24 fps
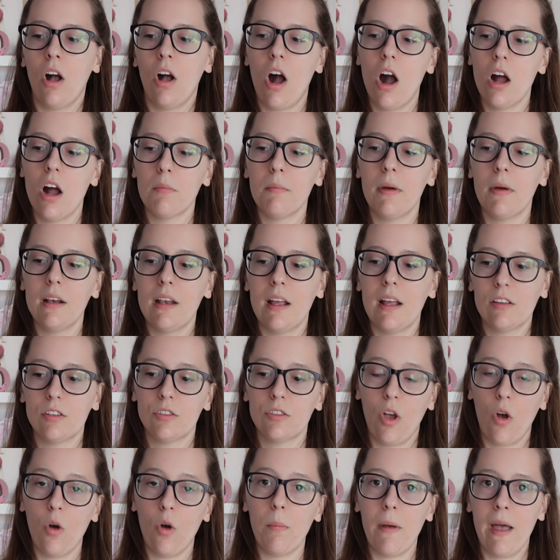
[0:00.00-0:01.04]
on my
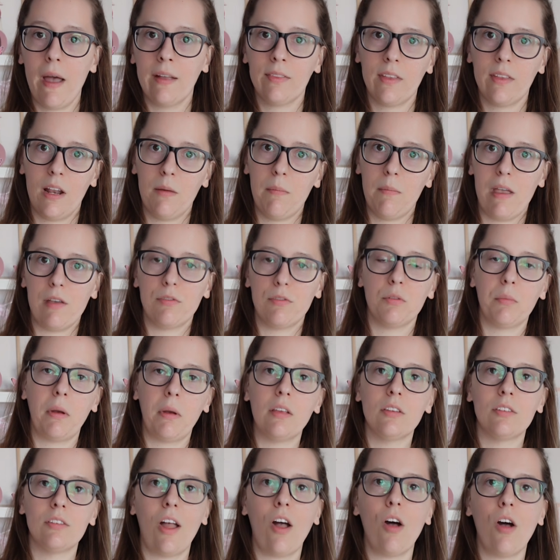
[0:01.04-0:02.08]
next tote bag that I make for
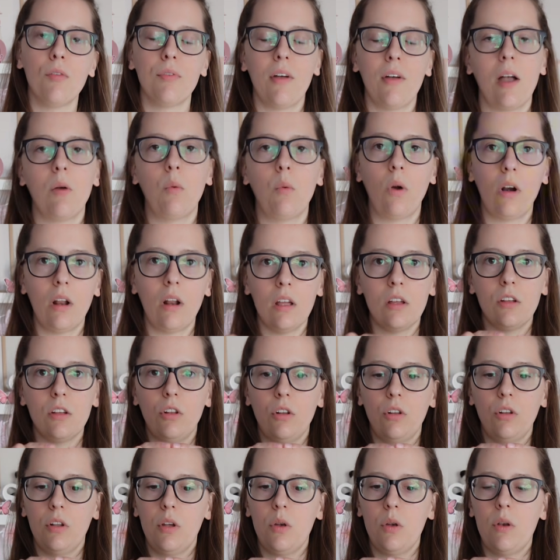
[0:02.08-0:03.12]
myself, I wanna
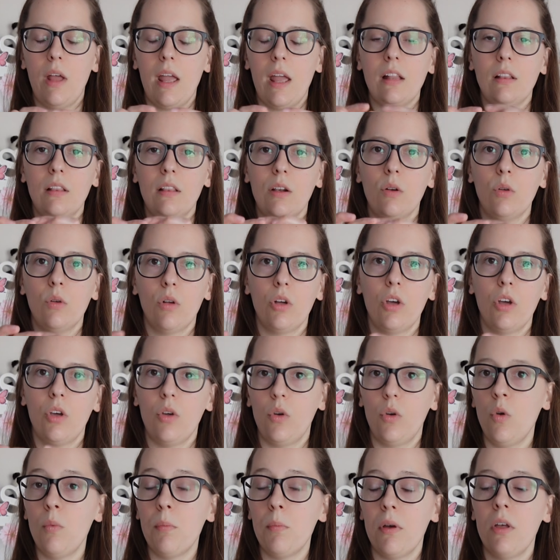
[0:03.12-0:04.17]
include a little
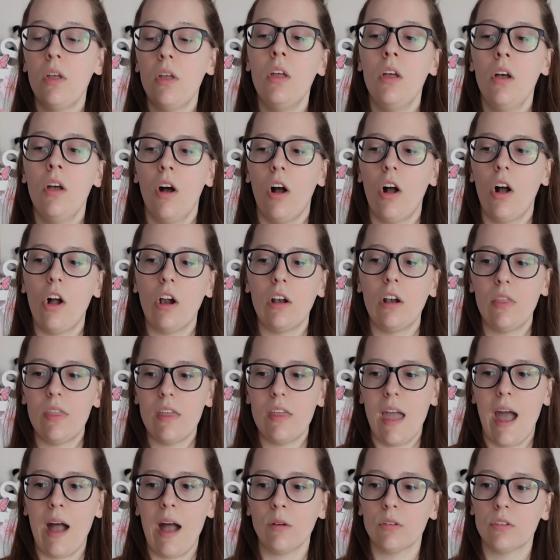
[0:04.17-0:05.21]
hoop on
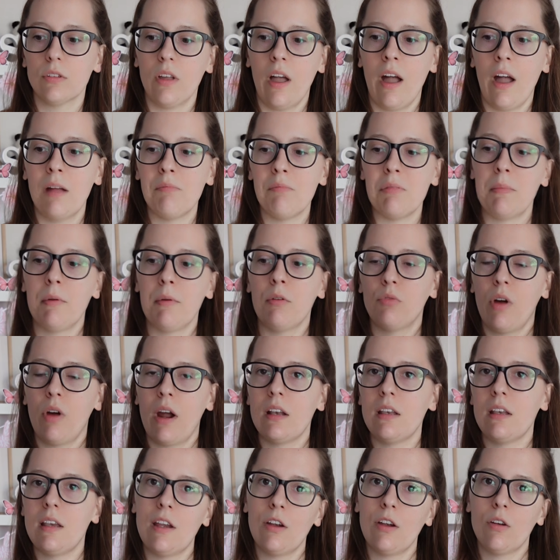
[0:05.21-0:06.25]
the outside, maybe
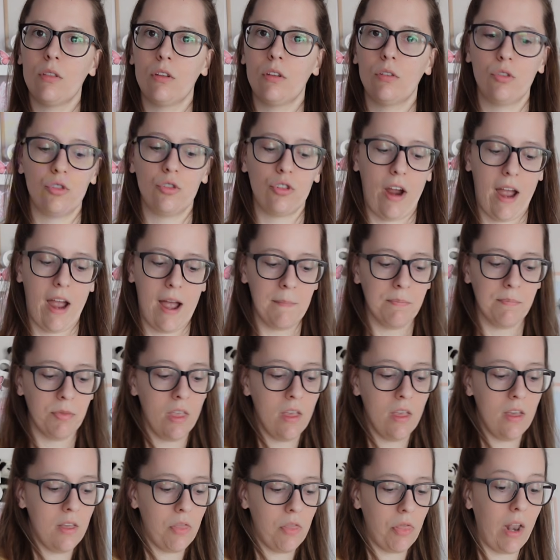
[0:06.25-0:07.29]
right near the strap,
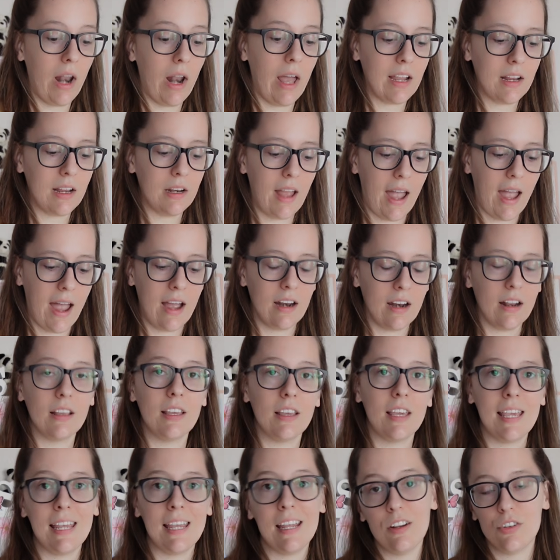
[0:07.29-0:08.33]
that I can add a
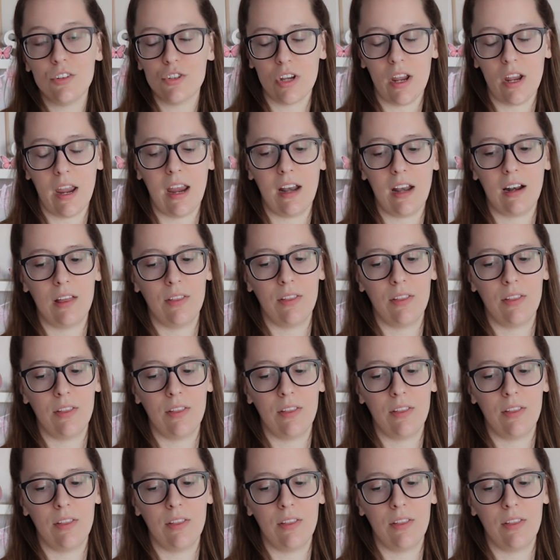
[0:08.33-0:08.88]
keychain.